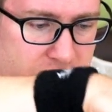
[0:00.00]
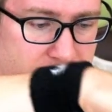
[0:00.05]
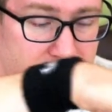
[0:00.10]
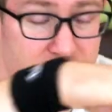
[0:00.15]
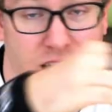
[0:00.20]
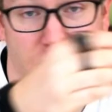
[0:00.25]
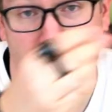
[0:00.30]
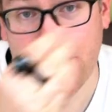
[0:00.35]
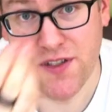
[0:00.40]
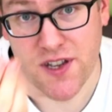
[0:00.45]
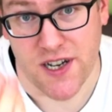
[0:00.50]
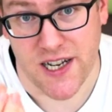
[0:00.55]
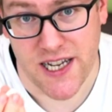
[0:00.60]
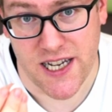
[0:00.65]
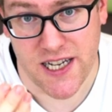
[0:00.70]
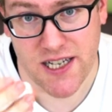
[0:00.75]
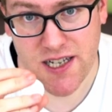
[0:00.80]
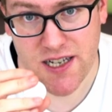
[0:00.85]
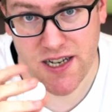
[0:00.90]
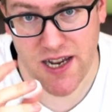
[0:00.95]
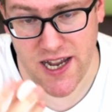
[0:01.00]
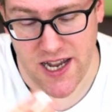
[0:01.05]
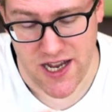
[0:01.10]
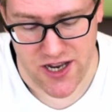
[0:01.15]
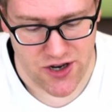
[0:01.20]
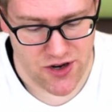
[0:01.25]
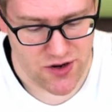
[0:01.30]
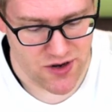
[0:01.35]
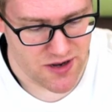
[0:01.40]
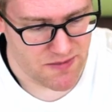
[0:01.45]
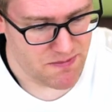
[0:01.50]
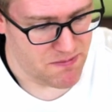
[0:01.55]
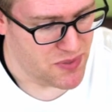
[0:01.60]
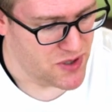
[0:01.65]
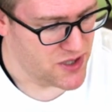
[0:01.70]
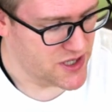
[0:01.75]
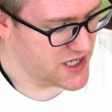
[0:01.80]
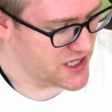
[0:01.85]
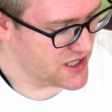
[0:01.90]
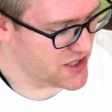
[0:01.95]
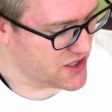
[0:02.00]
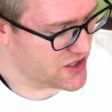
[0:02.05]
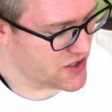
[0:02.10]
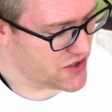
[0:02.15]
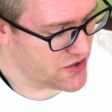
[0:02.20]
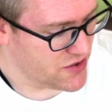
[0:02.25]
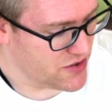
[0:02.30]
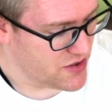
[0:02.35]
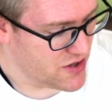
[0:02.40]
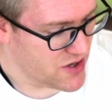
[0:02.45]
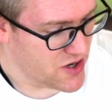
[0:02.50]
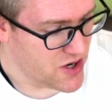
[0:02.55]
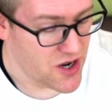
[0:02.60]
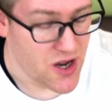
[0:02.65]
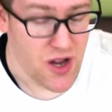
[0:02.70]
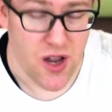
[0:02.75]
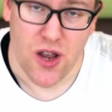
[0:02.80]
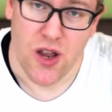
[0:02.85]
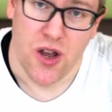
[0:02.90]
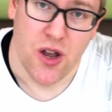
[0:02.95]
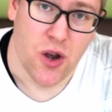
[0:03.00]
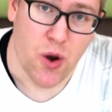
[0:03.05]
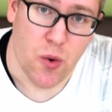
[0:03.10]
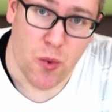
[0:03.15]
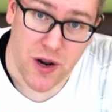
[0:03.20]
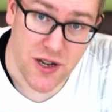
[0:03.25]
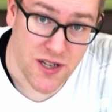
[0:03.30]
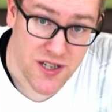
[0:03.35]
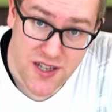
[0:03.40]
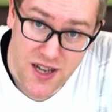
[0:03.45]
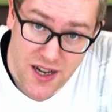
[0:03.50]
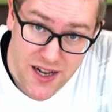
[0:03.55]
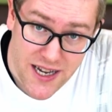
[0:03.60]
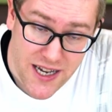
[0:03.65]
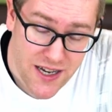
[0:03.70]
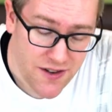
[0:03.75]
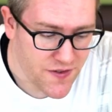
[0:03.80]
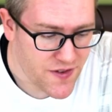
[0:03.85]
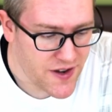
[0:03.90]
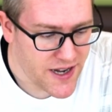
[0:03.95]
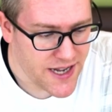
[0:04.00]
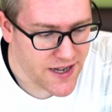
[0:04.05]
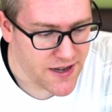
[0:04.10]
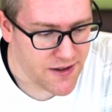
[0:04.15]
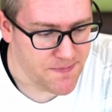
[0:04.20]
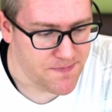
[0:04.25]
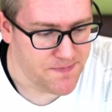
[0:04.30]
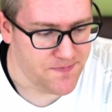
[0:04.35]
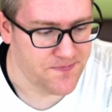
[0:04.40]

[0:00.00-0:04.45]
Take off the lid, and you can put it to one side for now.